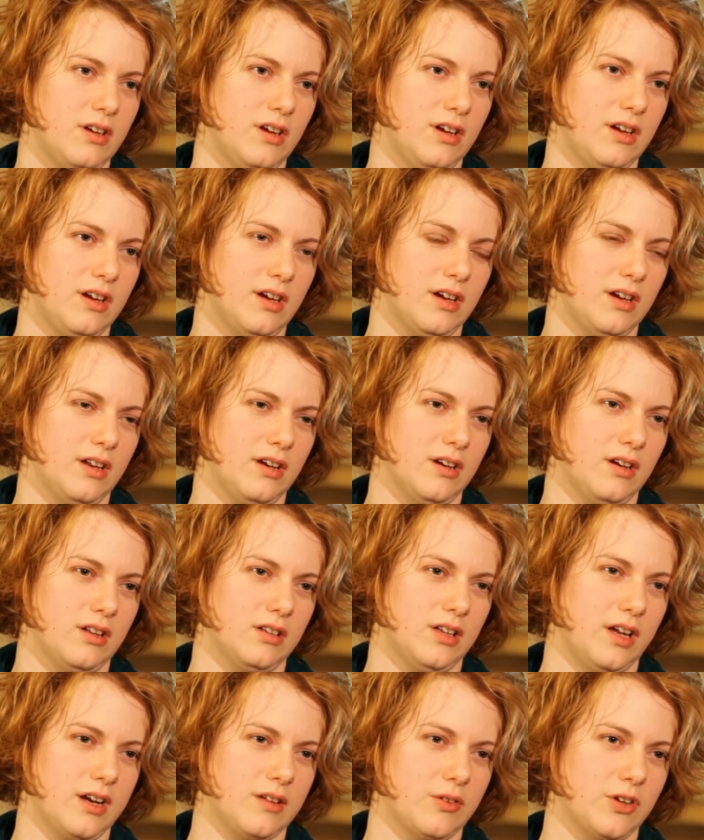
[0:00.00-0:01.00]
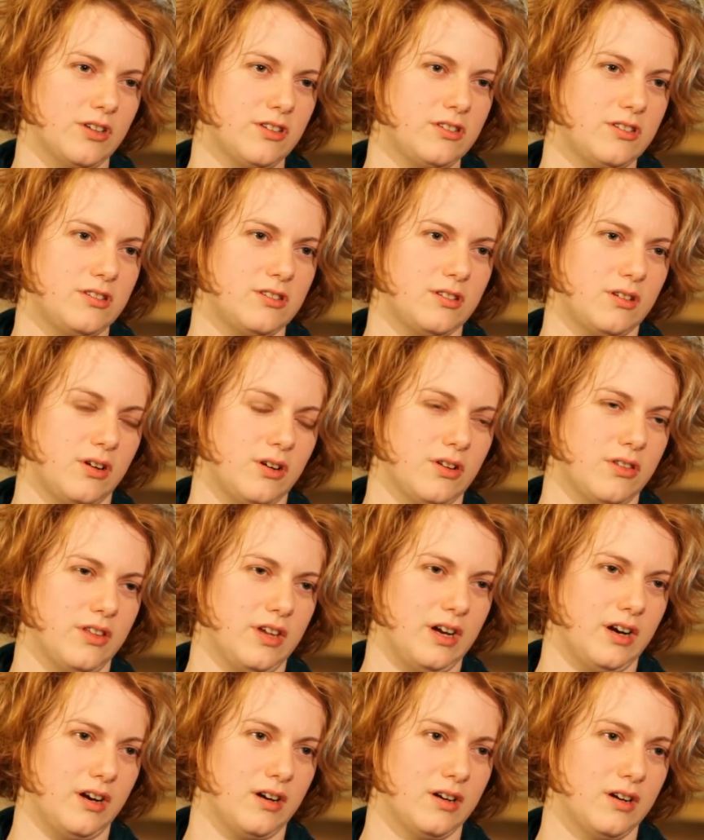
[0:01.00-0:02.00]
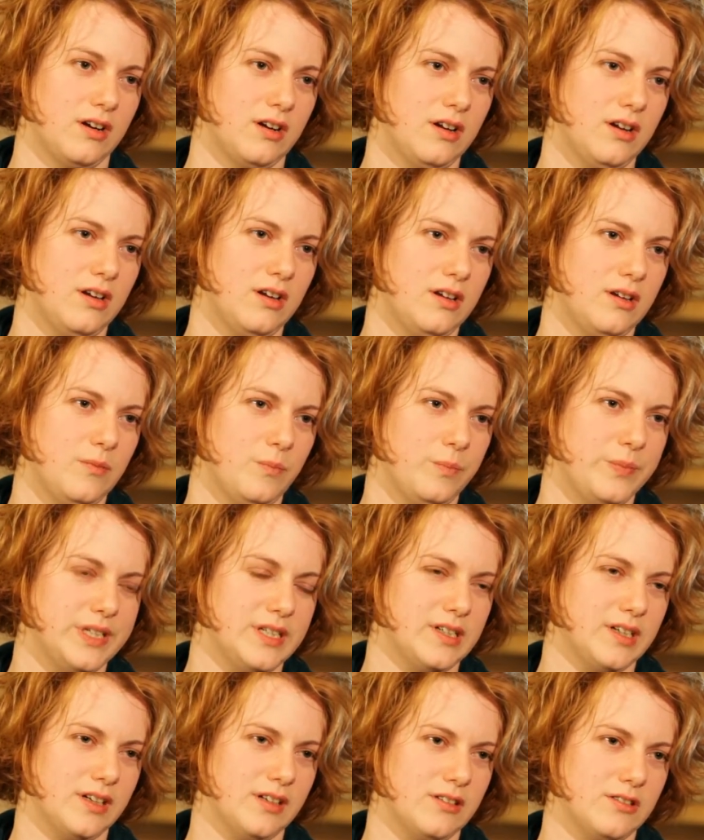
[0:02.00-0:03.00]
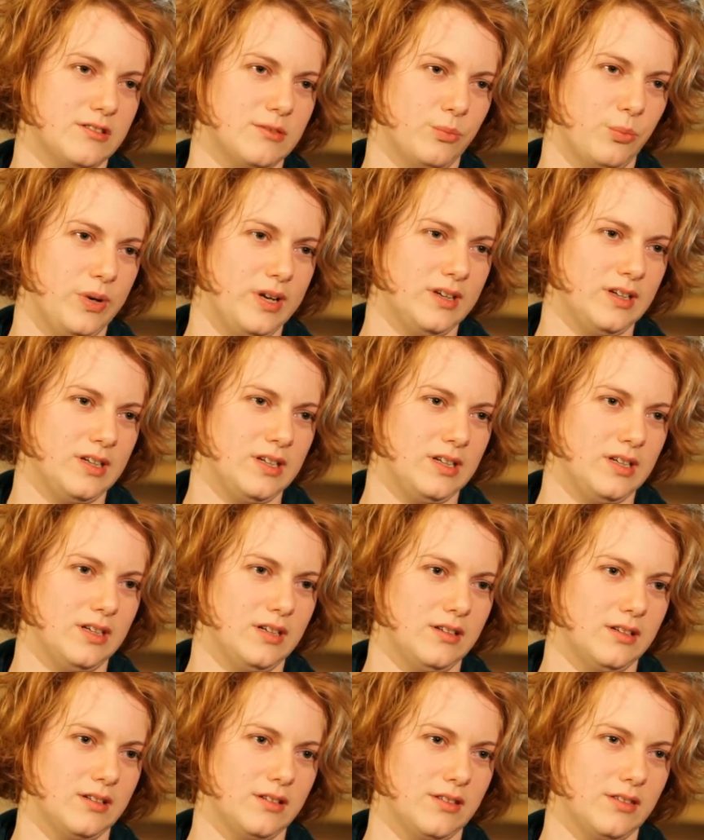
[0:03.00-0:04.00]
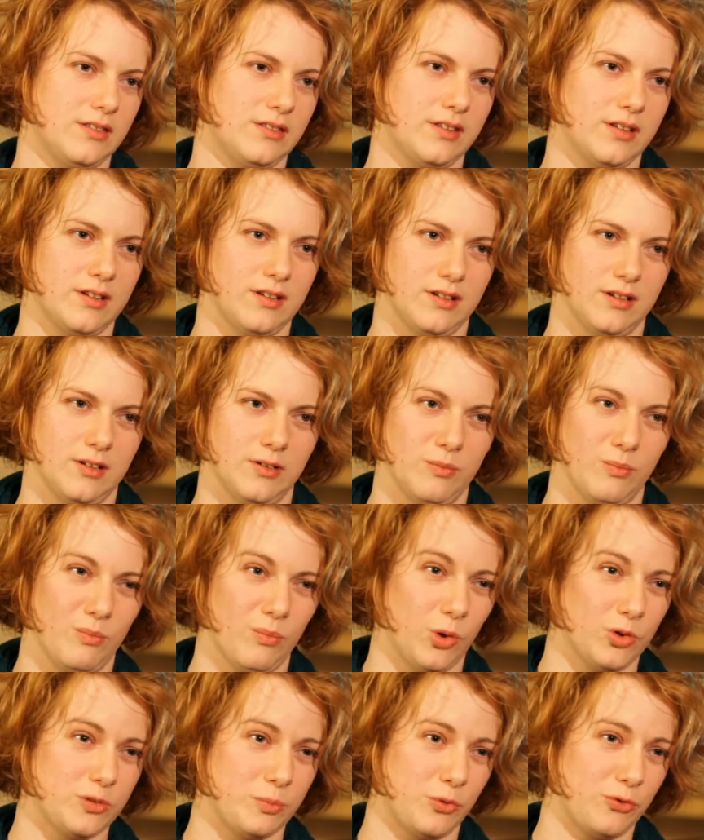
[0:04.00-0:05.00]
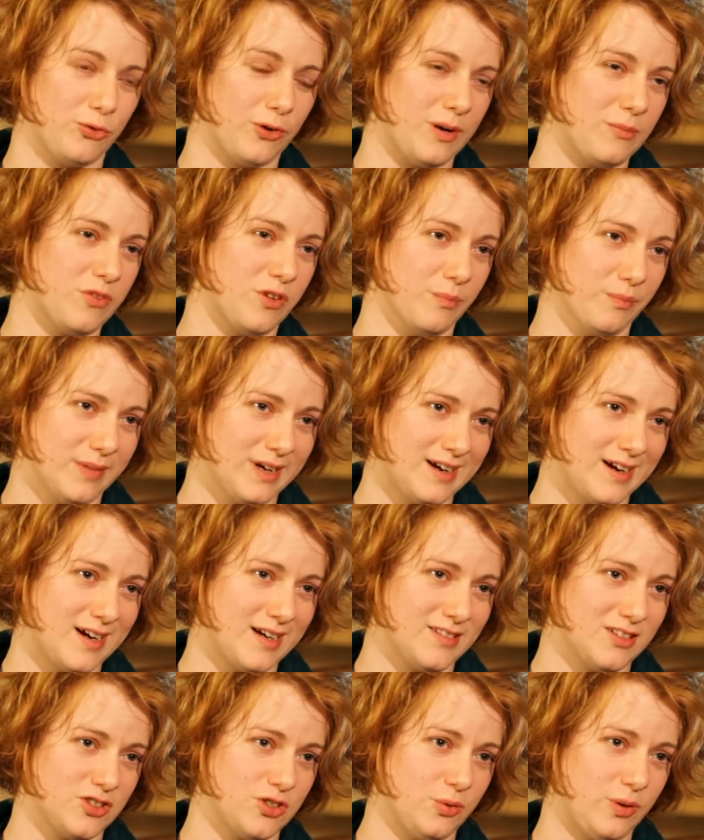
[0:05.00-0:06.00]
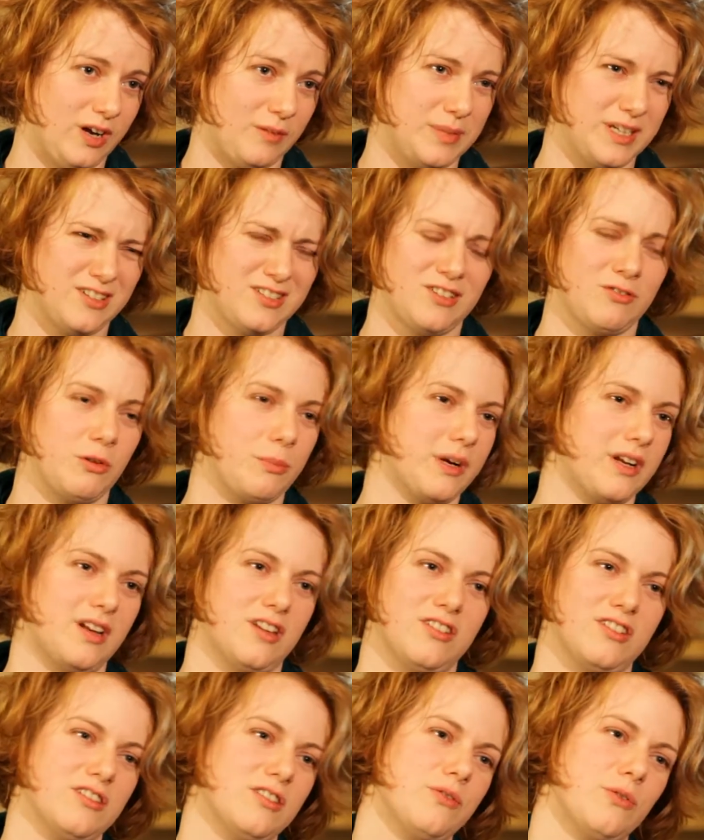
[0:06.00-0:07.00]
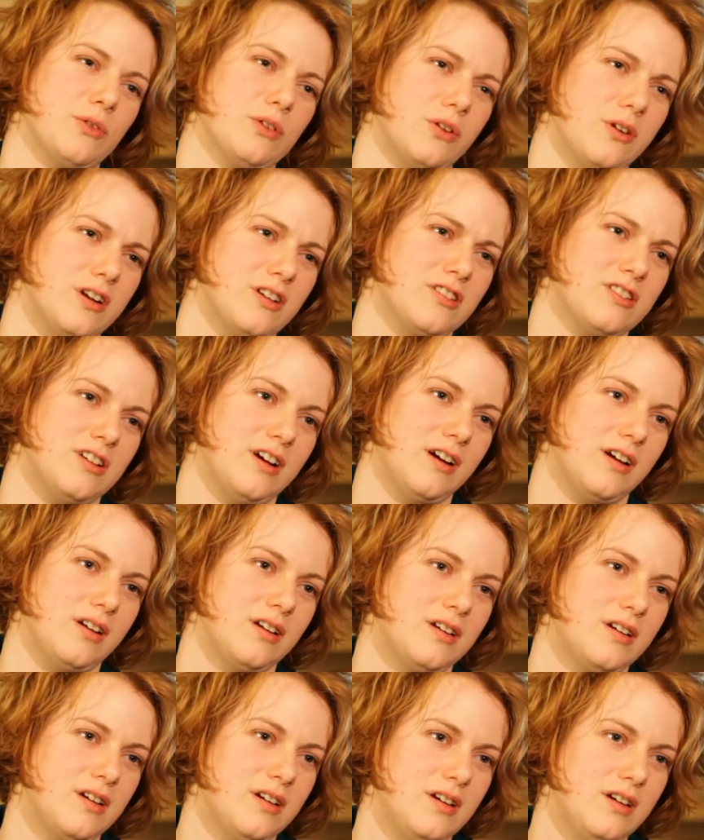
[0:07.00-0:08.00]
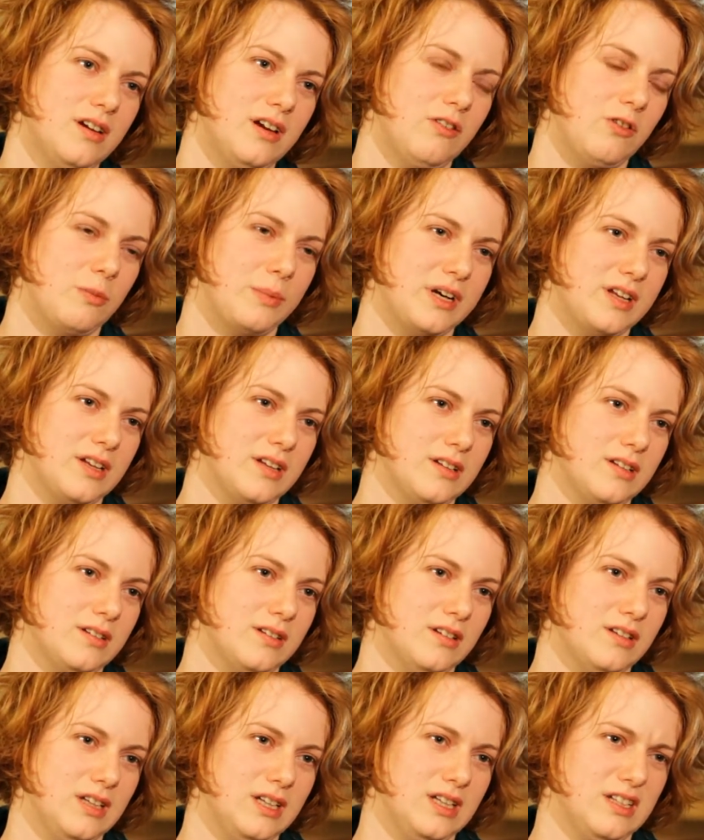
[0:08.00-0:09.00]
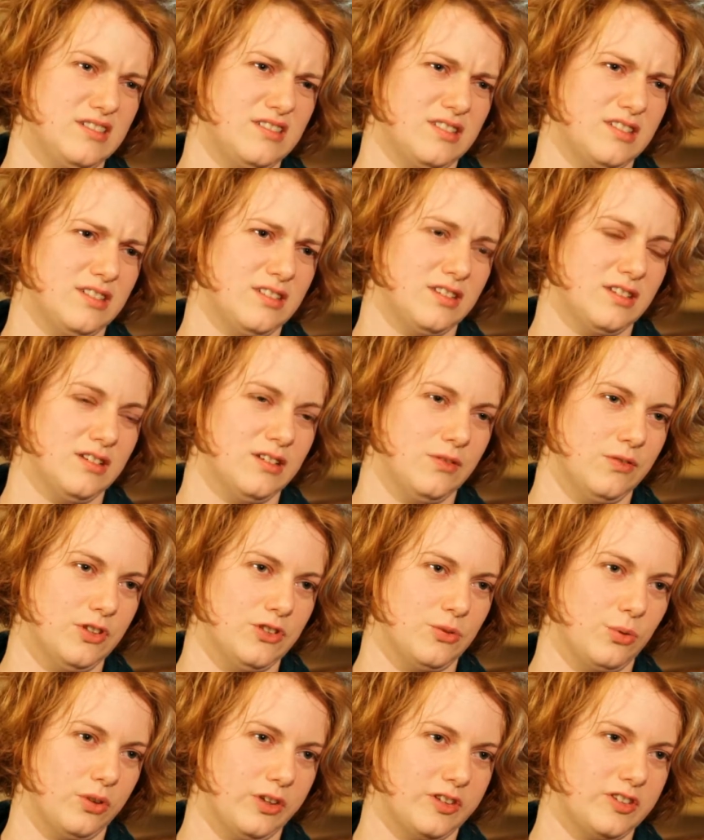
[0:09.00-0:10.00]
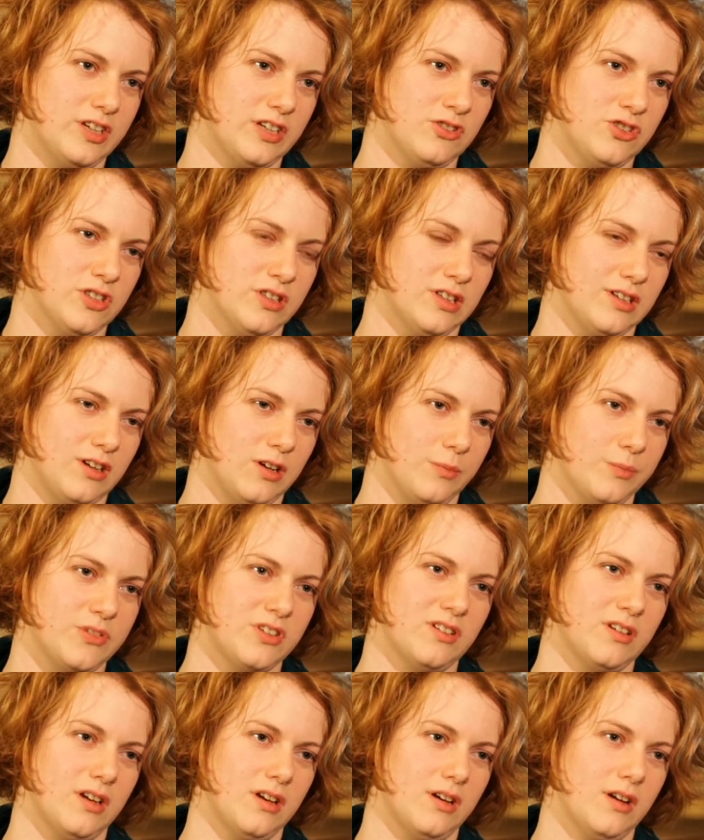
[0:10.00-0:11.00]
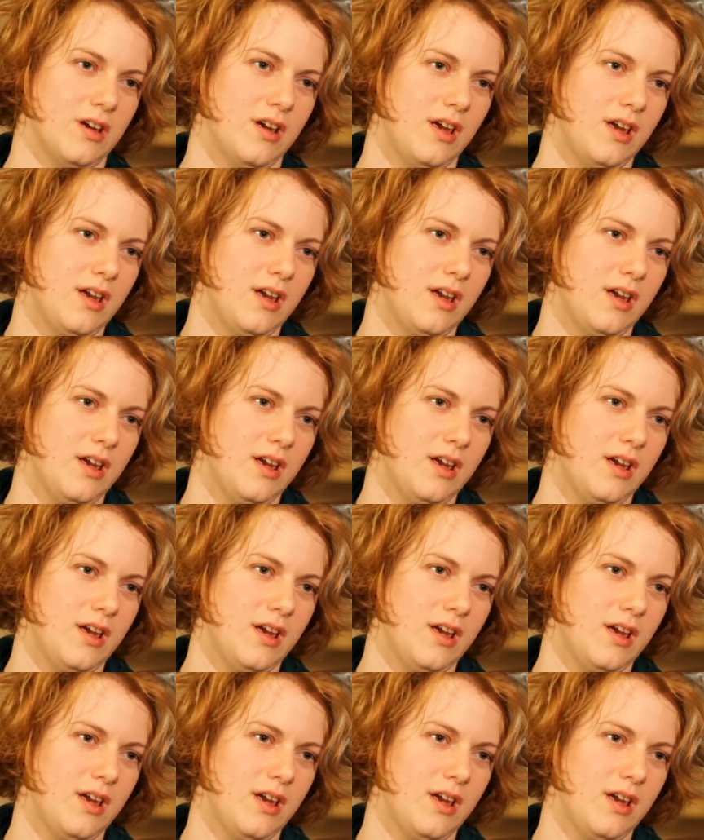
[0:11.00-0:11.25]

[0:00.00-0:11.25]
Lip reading: And a lot of us are there because we need the multiple frames of mind that you have, because everybody has a different learning style. Everybody needs this individual attention that comes in.